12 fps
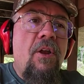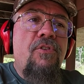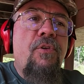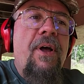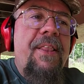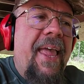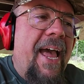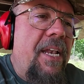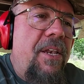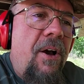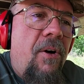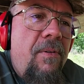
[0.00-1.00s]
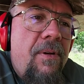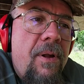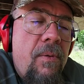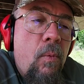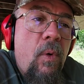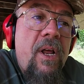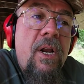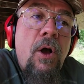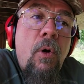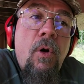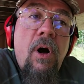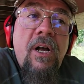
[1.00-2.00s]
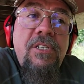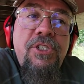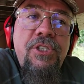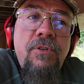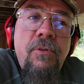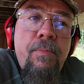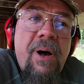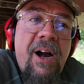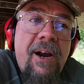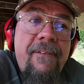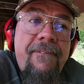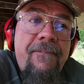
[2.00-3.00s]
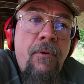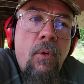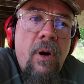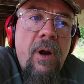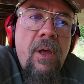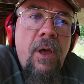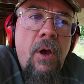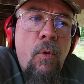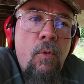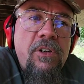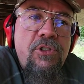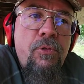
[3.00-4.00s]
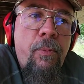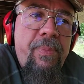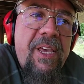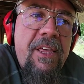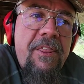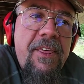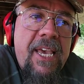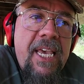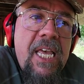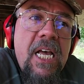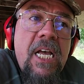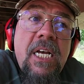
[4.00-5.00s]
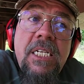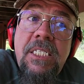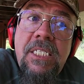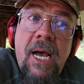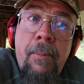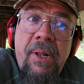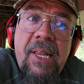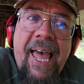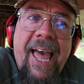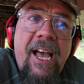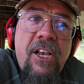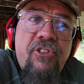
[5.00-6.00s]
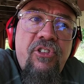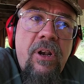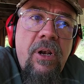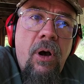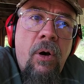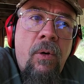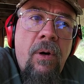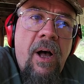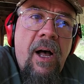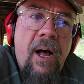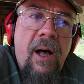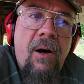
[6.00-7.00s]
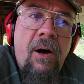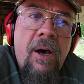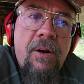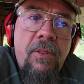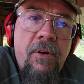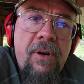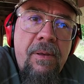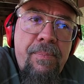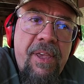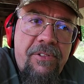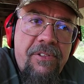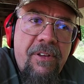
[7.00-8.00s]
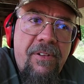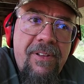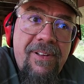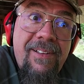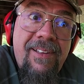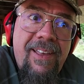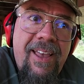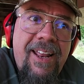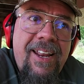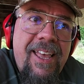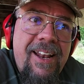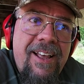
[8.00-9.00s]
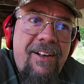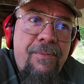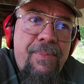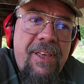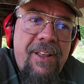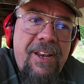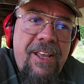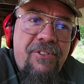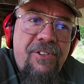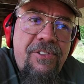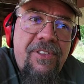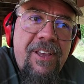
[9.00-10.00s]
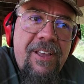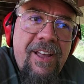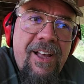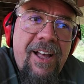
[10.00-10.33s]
So on that note, we're going to go on to part 4, which will be the double action autoloading pistol. And again, that'll be an interesting